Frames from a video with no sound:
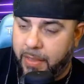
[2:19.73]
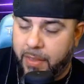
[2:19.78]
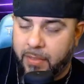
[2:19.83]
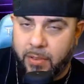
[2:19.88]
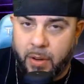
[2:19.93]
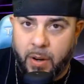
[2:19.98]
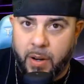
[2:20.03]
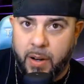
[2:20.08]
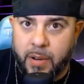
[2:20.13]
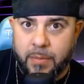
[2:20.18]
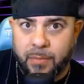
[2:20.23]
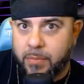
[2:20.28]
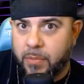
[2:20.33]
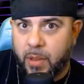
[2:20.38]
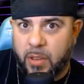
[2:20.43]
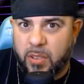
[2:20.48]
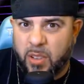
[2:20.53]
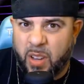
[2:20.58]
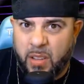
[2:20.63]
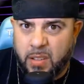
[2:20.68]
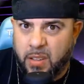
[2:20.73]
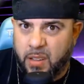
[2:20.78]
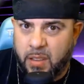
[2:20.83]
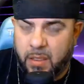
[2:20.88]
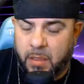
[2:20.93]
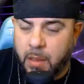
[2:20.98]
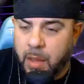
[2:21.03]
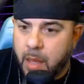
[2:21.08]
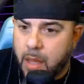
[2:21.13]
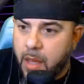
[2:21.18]
Sorry, 18th.
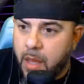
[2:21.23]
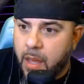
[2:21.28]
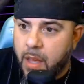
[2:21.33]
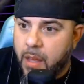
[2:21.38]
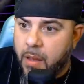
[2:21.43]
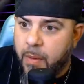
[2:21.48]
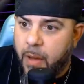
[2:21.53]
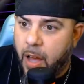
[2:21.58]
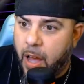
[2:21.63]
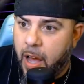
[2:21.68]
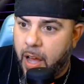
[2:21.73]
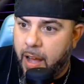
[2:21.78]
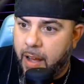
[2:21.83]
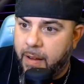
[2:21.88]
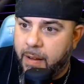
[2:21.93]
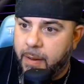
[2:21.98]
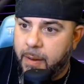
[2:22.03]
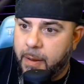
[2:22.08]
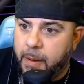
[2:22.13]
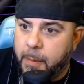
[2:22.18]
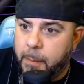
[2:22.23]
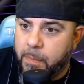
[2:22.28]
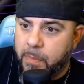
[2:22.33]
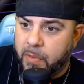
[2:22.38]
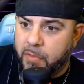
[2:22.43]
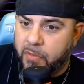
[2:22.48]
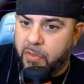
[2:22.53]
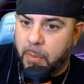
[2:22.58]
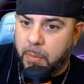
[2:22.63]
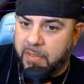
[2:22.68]

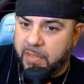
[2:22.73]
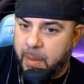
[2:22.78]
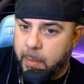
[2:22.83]
From December